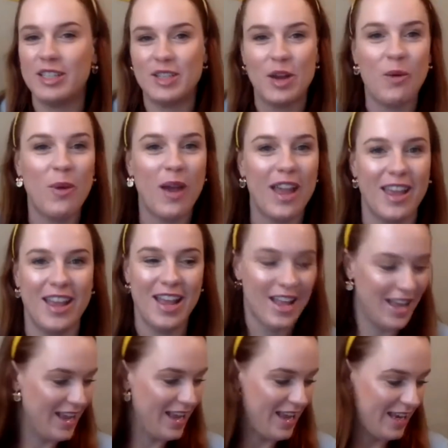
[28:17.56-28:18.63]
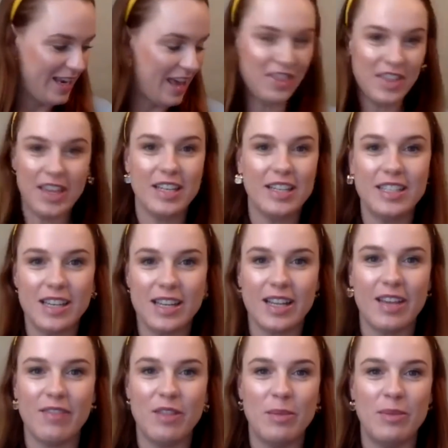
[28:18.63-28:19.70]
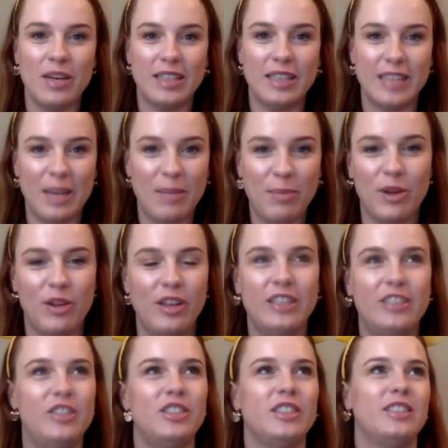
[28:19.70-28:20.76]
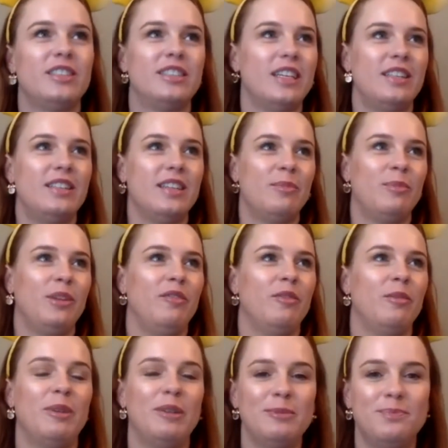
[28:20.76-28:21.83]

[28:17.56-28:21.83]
no way, nothing to give them an example. It's unbelievable.